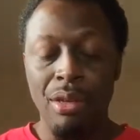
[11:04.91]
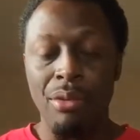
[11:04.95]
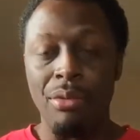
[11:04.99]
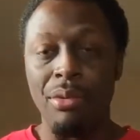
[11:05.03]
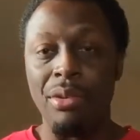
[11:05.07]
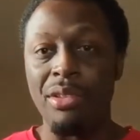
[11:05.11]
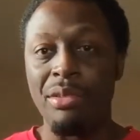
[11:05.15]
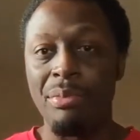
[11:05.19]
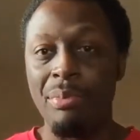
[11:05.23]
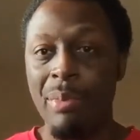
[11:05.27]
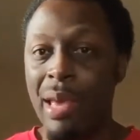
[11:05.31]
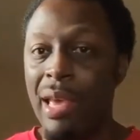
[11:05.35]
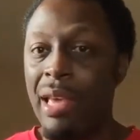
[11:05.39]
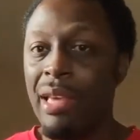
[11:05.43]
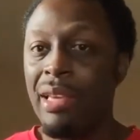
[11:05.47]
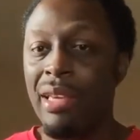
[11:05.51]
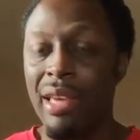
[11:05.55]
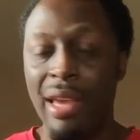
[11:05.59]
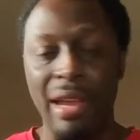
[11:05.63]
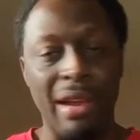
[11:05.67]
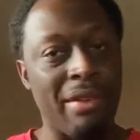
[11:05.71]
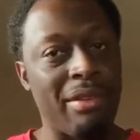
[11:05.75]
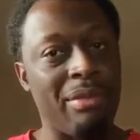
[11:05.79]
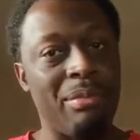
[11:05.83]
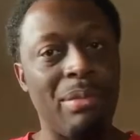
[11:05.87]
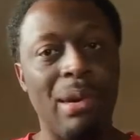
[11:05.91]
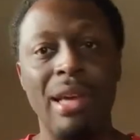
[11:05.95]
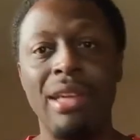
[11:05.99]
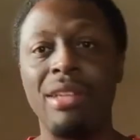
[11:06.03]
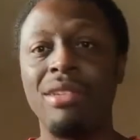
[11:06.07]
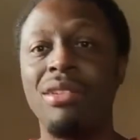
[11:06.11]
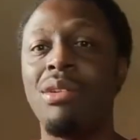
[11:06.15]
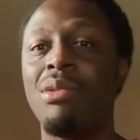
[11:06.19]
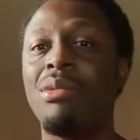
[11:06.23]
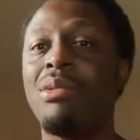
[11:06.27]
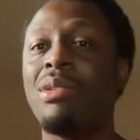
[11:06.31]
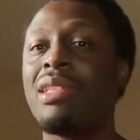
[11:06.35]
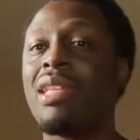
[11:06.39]
Respect, everybody
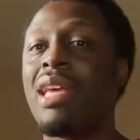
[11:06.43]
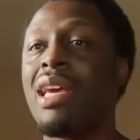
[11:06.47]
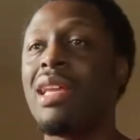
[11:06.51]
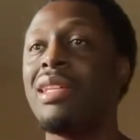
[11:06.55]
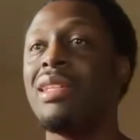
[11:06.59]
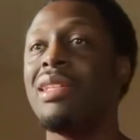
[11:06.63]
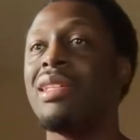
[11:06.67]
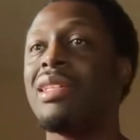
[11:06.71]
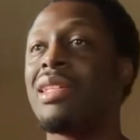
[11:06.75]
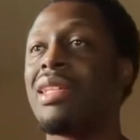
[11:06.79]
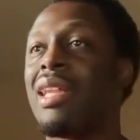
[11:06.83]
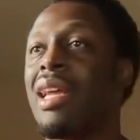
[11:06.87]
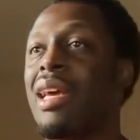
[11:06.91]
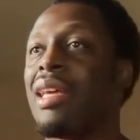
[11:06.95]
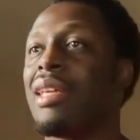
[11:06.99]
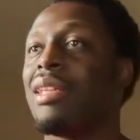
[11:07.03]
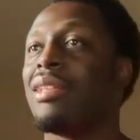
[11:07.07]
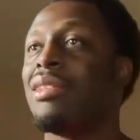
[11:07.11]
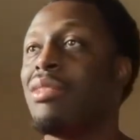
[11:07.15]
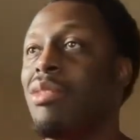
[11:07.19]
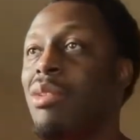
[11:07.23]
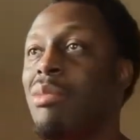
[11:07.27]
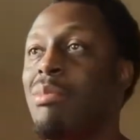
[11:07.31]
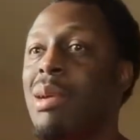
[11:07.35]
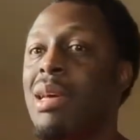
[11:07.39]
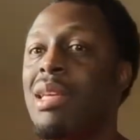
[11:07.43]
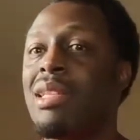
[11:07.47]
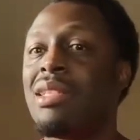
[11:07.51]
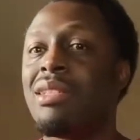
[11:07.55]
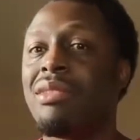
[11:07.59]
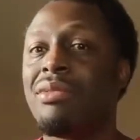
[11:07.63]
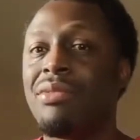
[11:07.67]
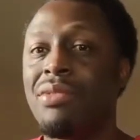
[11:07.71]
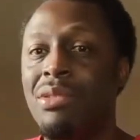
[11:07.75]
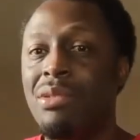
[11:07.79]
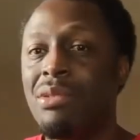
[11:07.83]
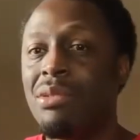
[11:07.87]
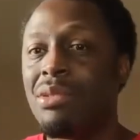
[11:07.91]
know what that look like. Nobody's
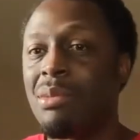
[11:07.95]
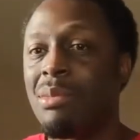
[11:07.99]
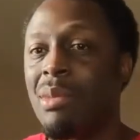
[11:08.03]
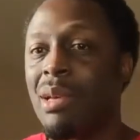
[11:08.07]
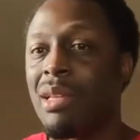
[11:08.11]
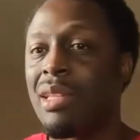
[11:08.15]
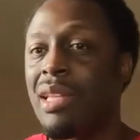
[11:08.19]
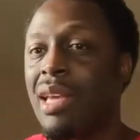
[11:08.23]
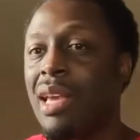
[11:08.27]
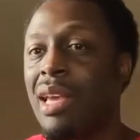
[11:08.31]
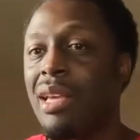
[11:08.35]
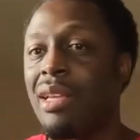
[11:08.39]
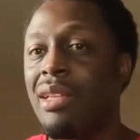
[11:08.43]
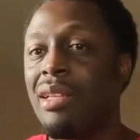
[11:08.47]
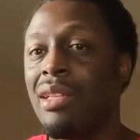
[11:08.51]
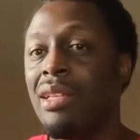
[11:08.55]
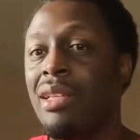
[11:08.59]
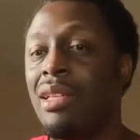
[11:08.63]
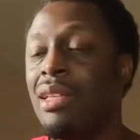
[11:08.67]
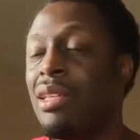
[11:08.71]
confused about that.